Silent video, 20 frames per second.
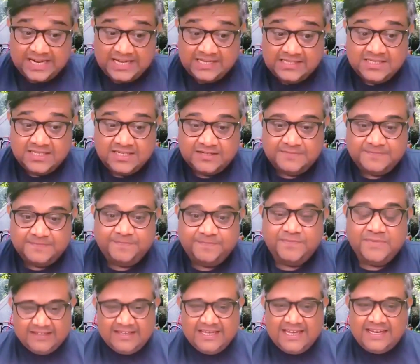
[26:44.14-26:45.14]
answer.
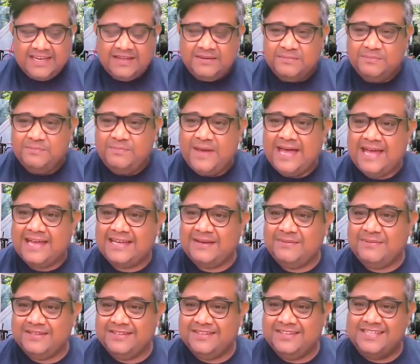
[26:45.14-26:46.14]
Getting back, I
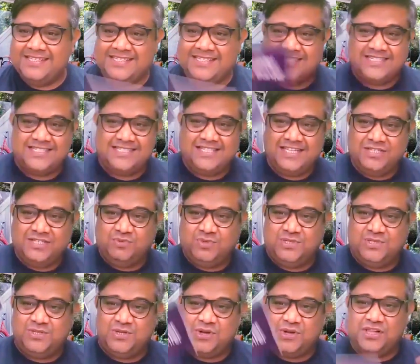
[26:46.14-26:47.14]
mean, this
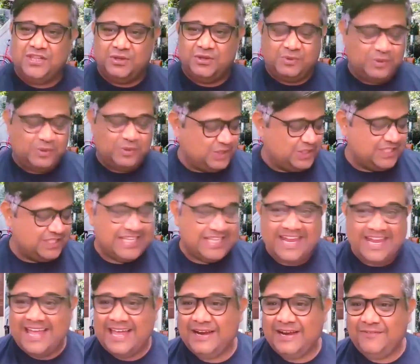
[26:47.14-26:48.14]
was all the questions
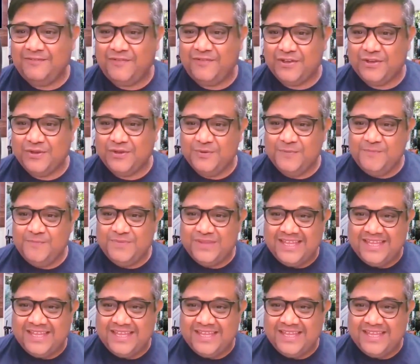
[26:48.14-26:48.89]
that I had for you.